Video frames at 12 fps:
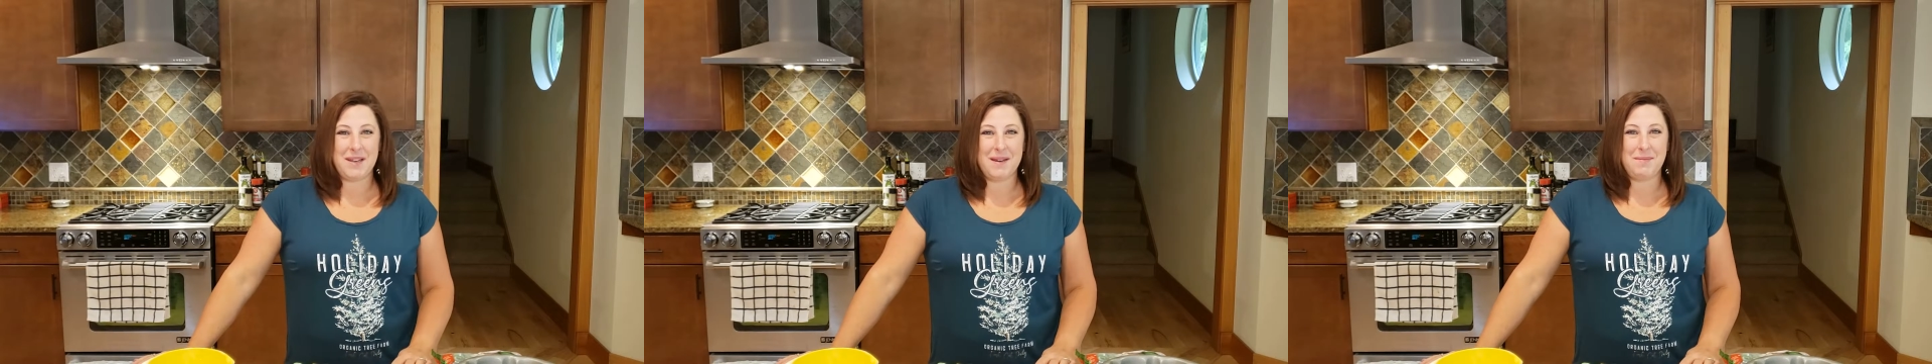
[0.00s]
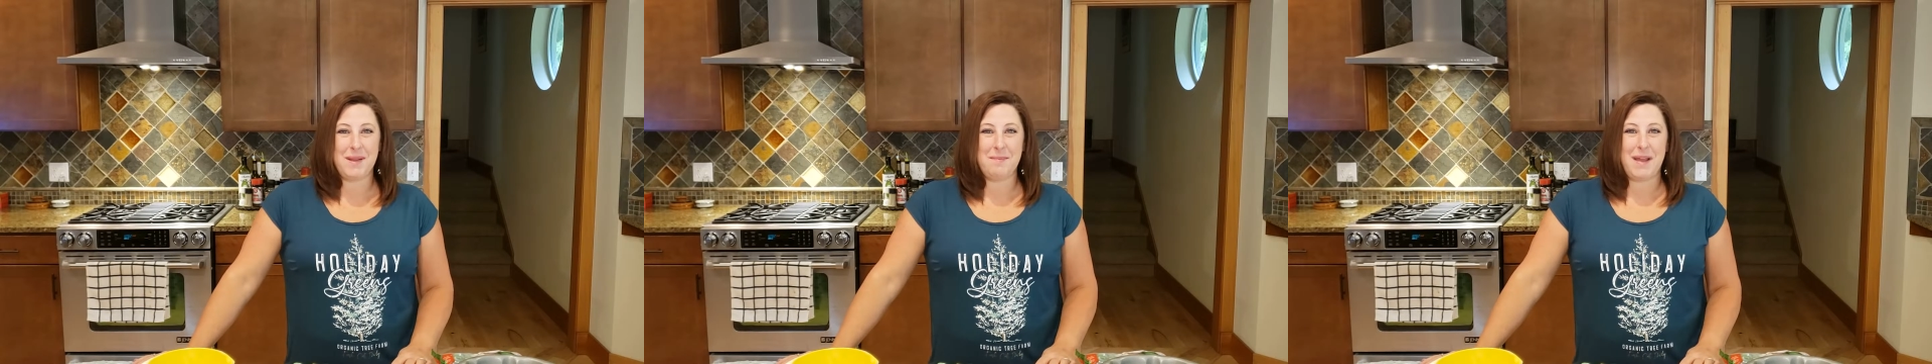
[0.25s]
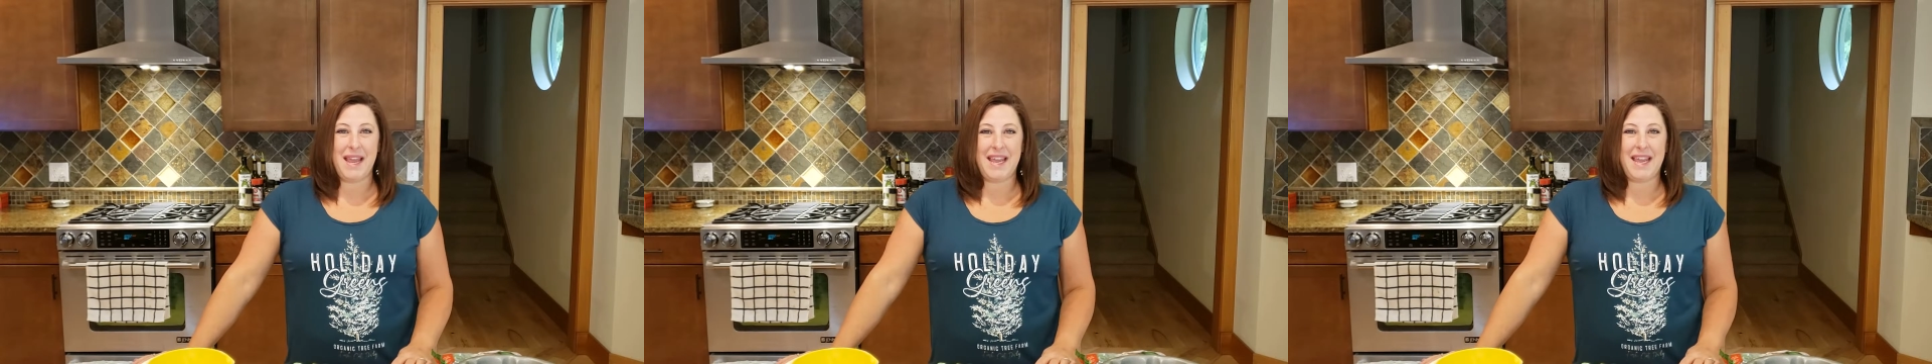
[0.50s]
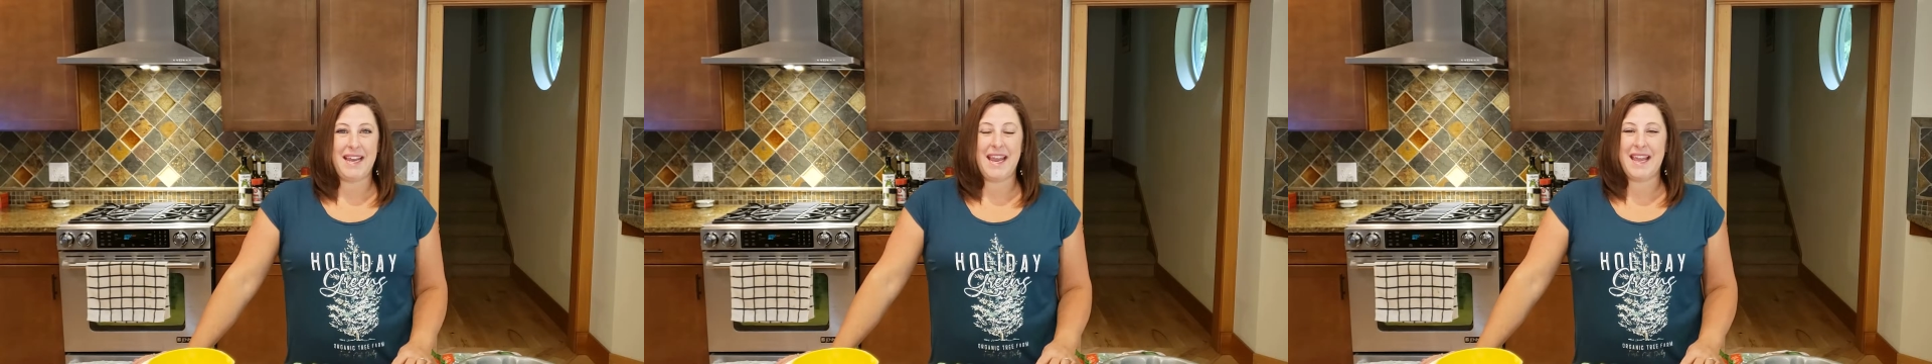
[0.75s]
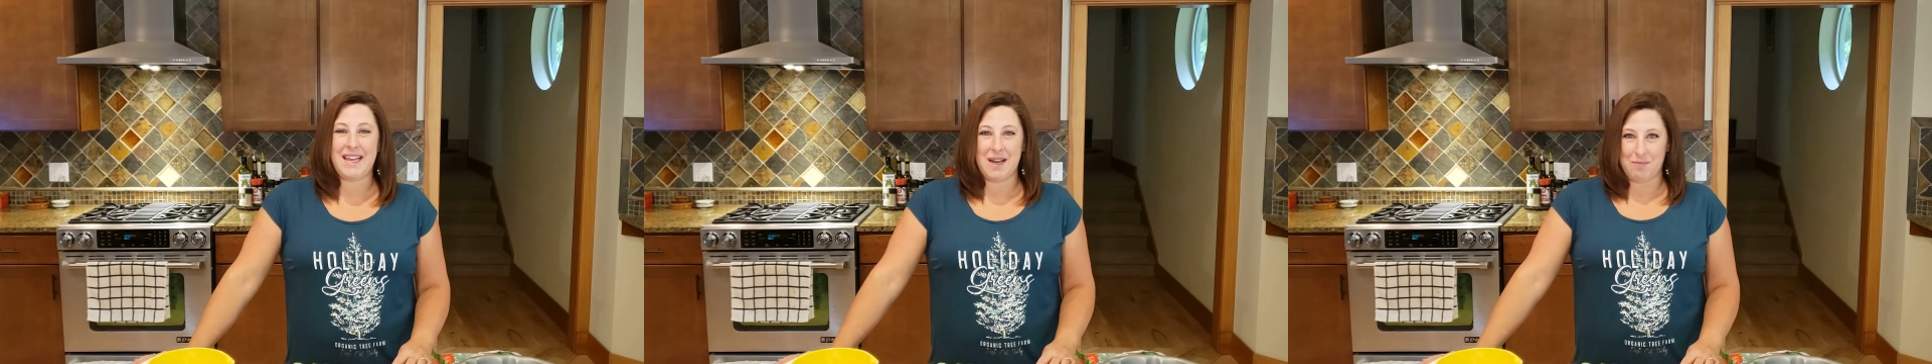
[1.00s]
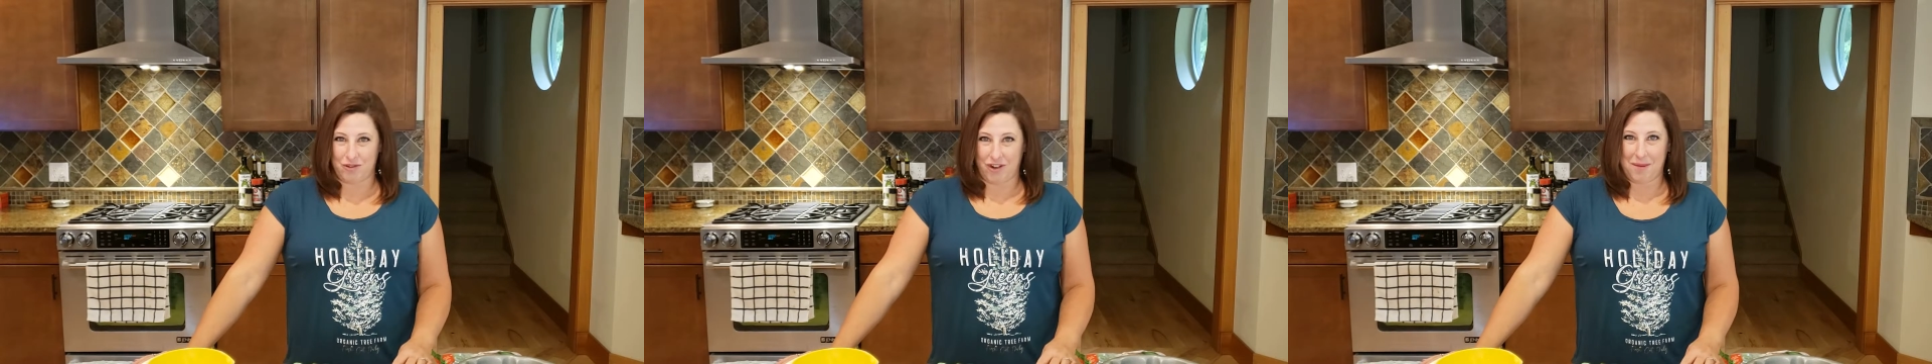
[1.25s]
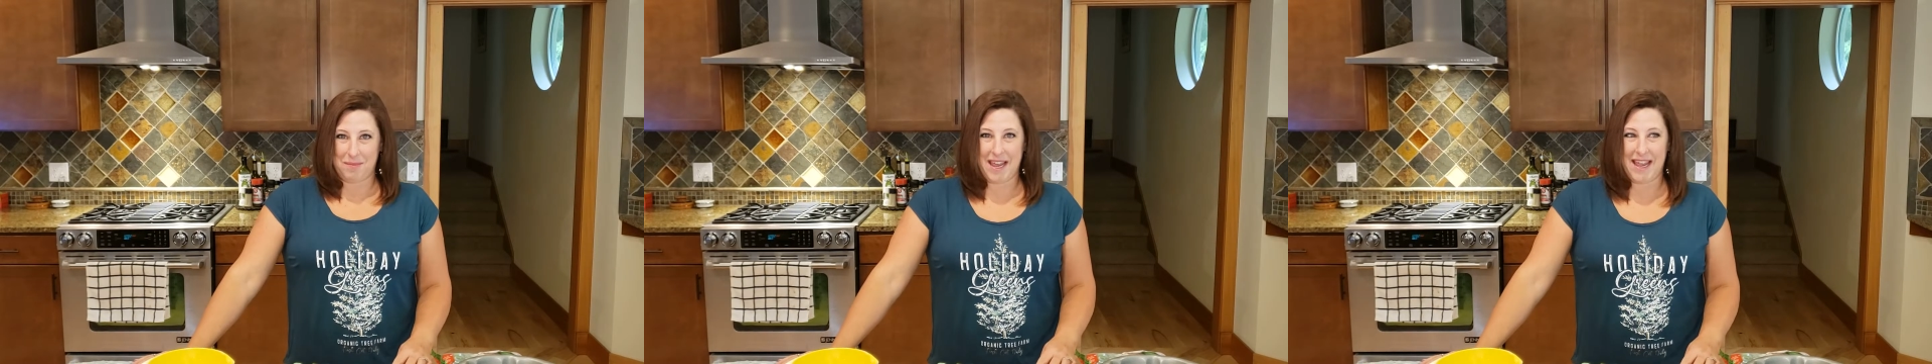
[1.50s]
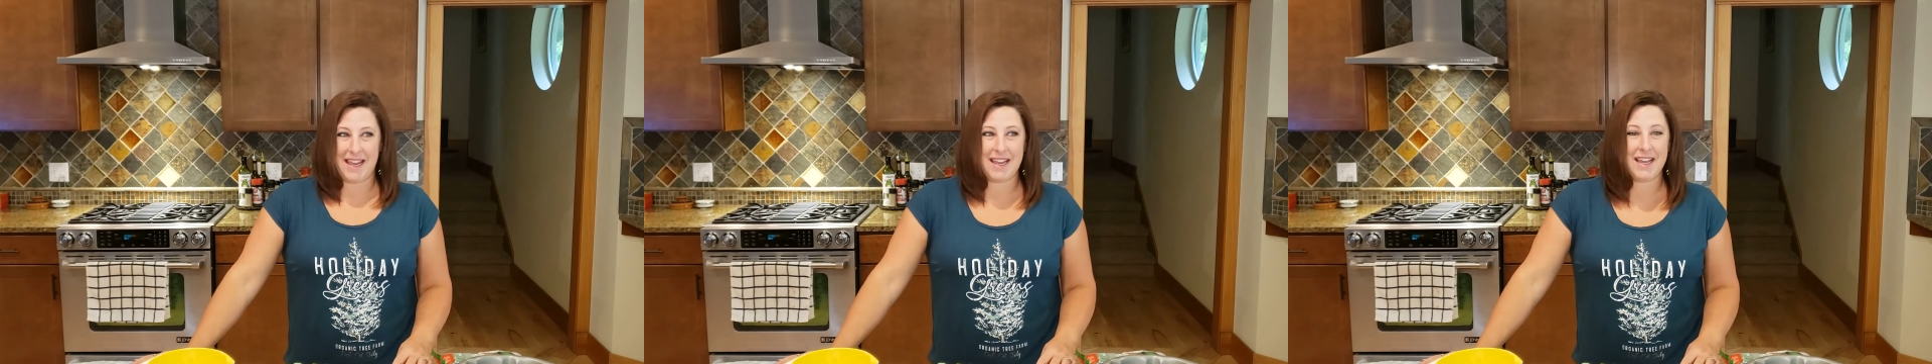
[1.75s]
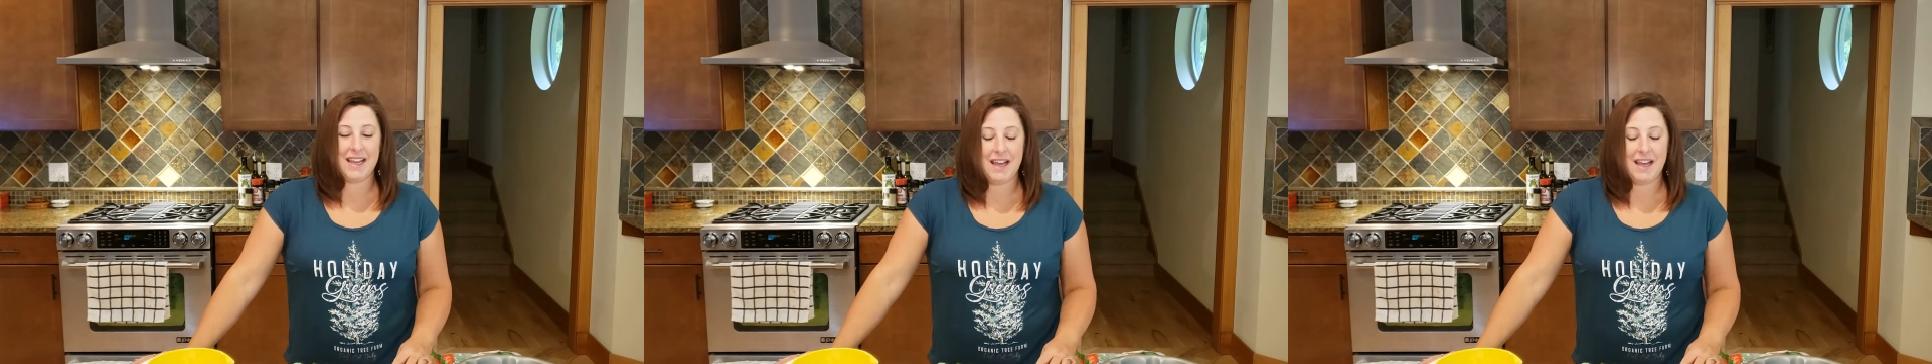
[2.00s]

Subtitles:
going to be making a gumdrop cake.